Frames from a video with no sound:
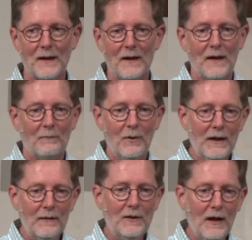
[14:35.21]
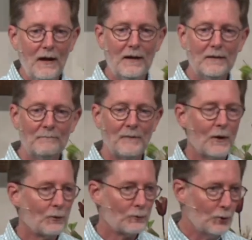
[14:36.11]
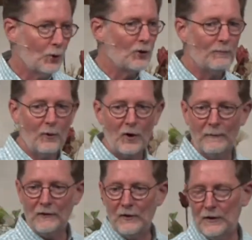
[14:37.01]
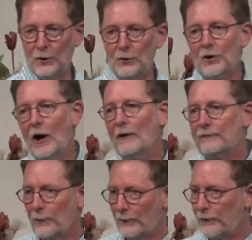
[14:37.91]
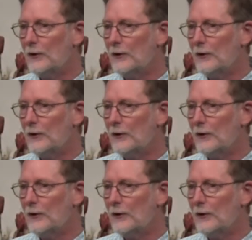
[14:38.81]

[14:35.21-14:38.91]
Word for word: Brigham Young ruled the Mormons in Utah for 30